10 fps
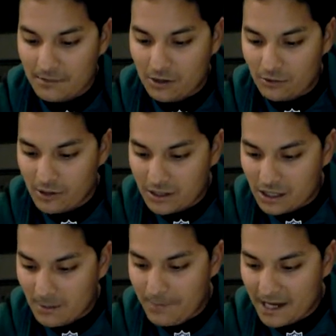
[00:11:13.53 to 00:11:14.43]
McCoy's
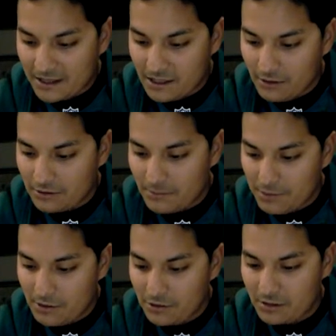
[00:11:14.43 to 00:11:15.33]
cutback skills are
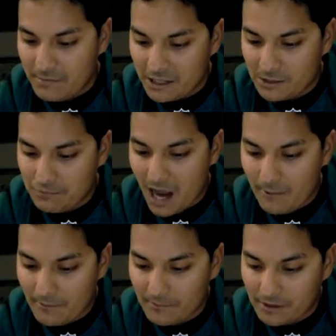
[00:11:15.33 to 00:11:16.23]
posed a major
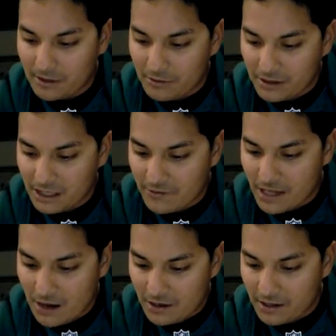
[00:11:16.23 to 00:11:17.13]
problem to
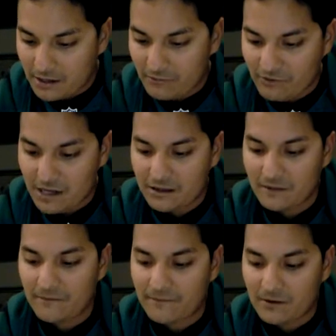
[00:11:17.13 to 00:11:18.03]
Steven Tulka and the rest
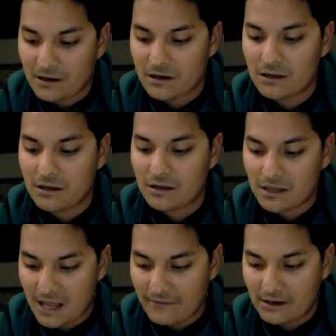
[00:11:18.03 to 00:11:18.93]
of the front
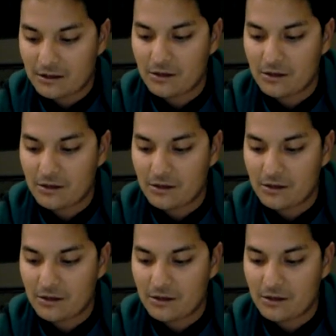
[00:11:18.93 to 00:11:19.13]
7.